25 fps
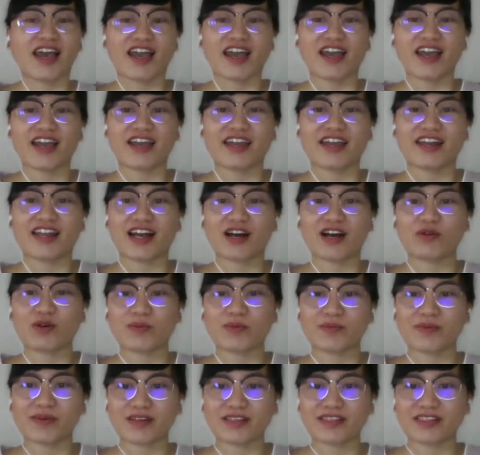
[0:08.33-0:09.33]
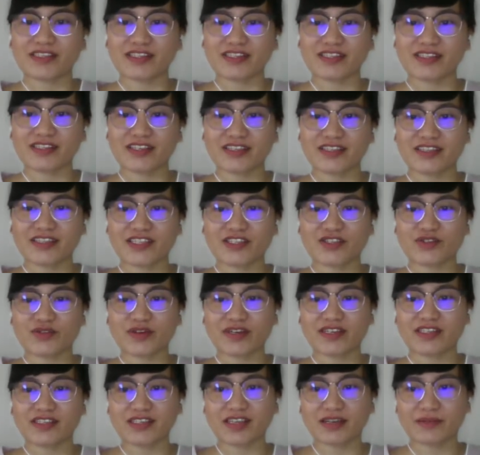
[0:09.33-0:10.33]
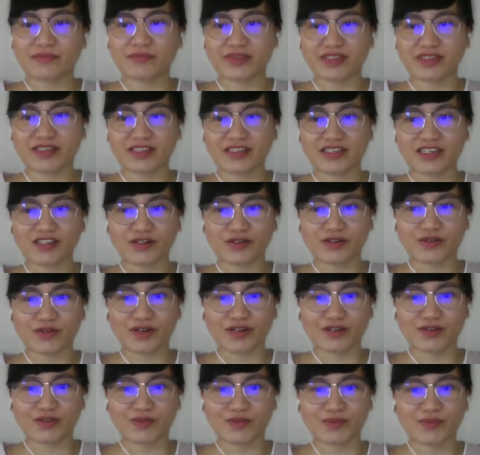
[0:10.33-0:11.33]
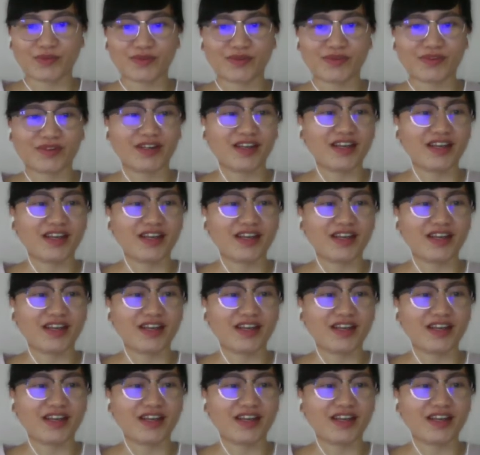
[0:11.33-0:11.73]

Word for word: and our partners at the US Embassy in Kuala Lumpur.